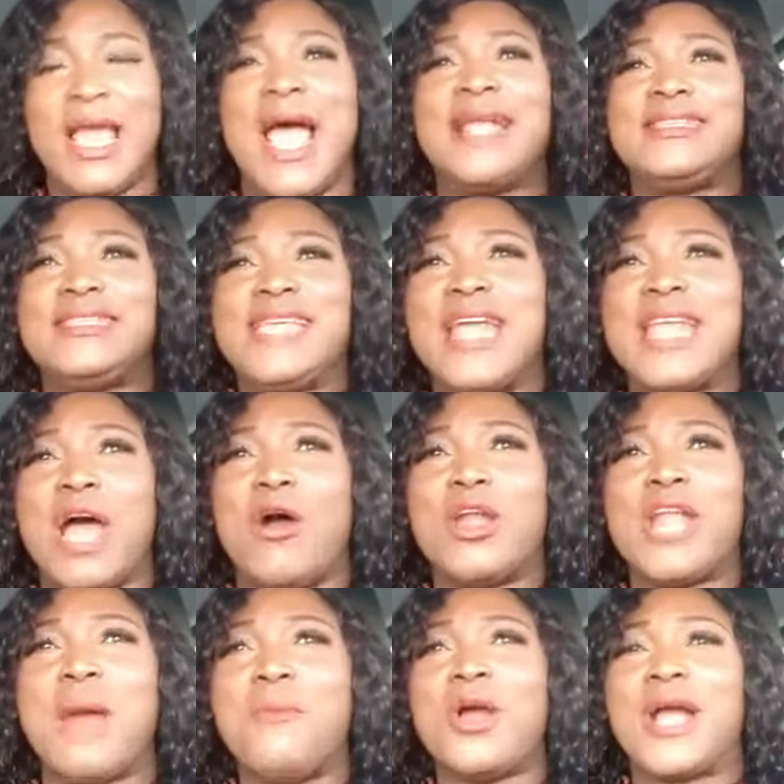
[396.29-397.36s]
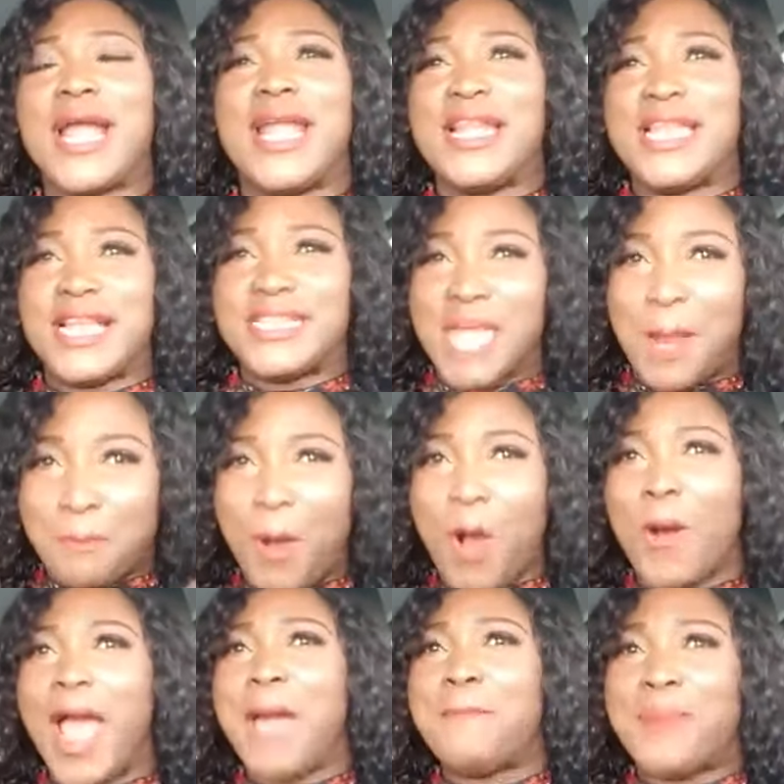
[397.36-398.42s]
e de na ona bu Kennedy
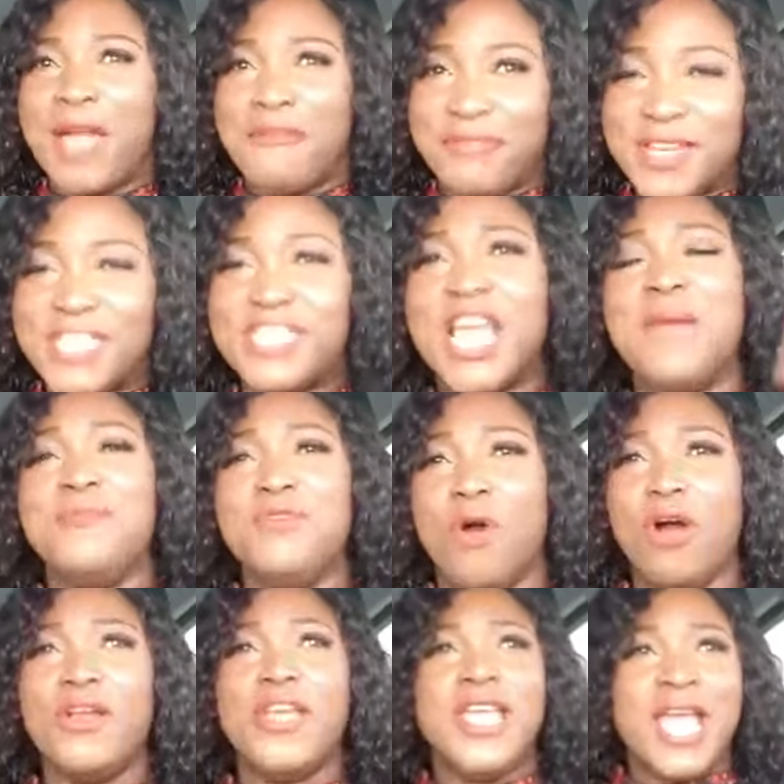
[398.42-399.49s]
Agyapong e pe firi je bi ho